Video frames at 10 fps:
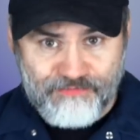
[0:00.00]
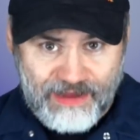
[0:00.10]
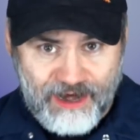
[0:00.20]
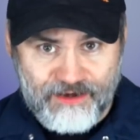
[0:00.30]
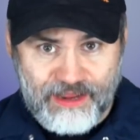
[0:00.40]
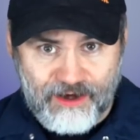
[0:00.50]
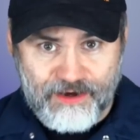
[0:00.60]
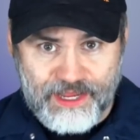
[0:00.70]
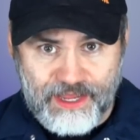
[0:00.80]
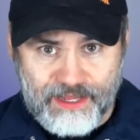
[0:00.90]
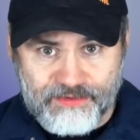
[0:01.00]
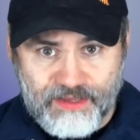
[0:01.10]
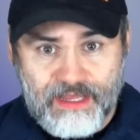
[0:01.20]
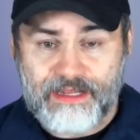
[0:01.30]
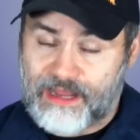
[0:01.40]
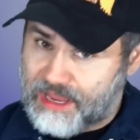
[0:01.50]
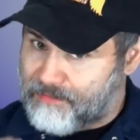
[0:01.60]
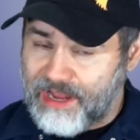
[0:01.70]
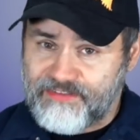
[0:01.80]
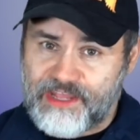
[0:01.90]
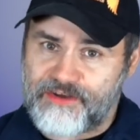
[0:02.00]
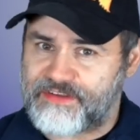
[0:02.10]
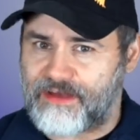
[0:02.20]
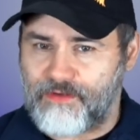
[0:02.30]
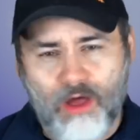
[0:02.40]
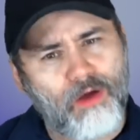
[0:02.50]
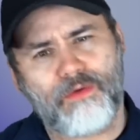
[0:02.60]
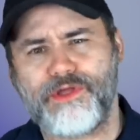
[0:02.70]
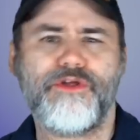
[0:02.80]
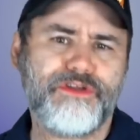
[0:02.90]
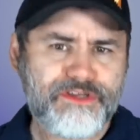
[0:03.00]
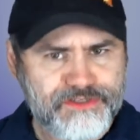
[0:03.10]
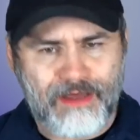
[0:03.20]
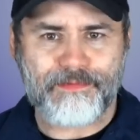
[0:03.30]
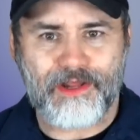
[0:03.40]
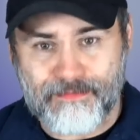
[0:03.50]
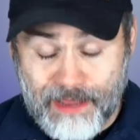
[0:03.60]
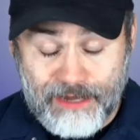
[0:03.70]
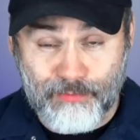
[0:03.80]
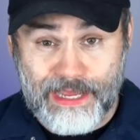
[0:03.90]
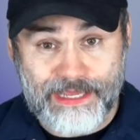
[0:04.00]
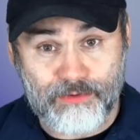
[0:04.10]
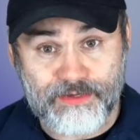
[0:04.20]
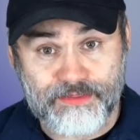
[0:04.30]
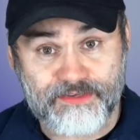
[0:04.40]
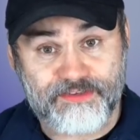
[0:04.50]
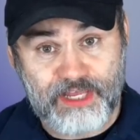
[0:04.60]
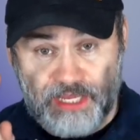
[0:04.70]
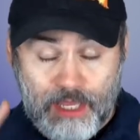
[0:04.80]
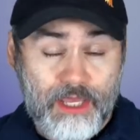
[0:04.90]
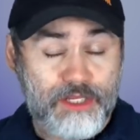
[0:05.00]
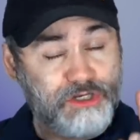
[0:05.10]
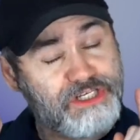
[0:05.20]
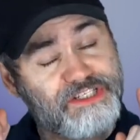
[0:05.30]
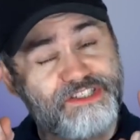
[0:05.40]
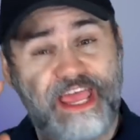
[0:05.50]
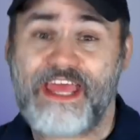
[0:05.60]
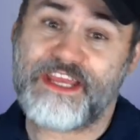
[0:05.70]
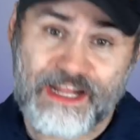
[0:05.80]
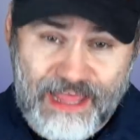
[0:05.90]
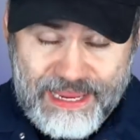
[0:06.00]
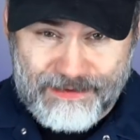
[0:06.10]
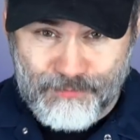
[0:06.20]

fired carry guns. Now you might say to yourself, oh, well, you're just jumping on the bandwagon with the SIG. You're just saying you like it